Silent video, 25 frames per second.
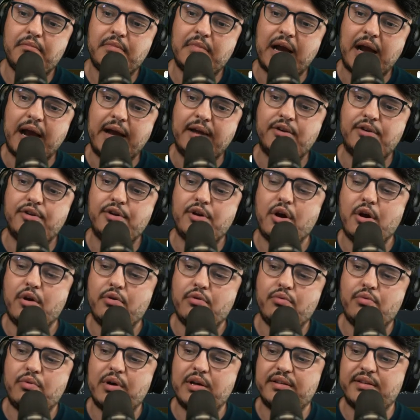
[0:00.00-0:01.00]
I don't know
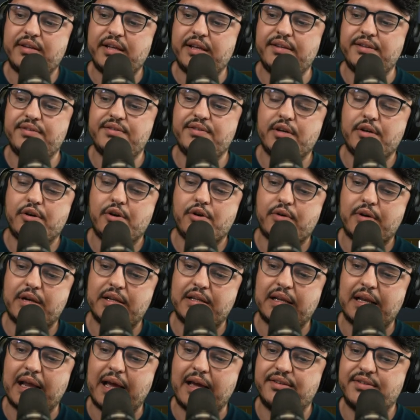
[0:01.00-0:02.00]
what is the current
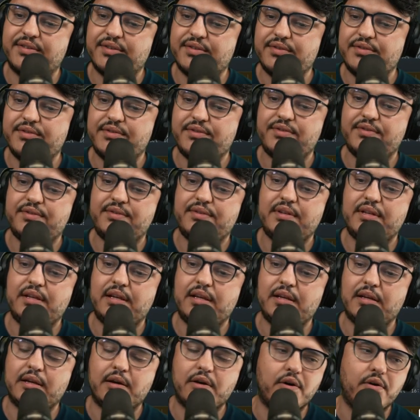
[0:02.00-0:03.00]
license
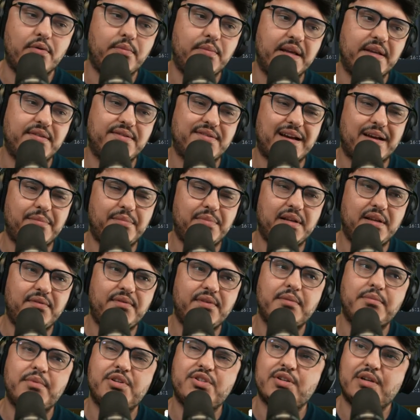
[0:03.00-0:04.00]
in the codebase. I believe
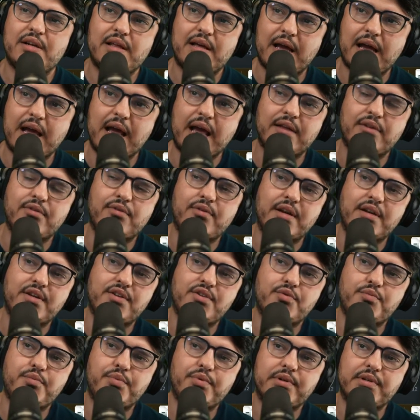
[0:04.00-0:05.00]
that Mitchell had already
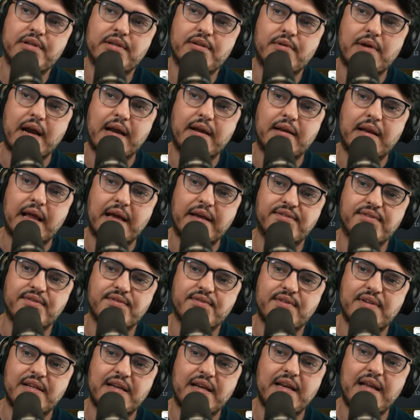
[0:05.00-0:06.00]
to put the right
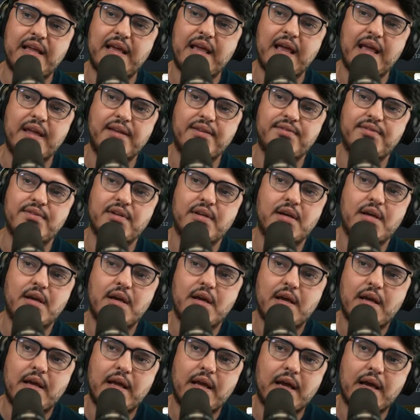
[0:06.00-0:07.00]
license. In any case,
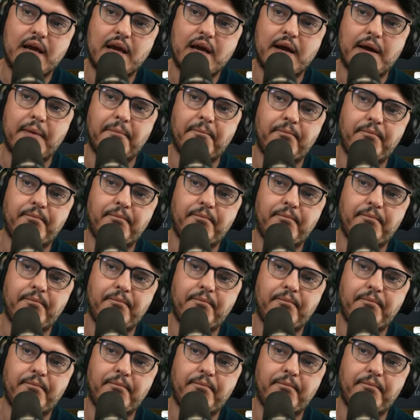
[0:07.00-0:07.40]
yeah,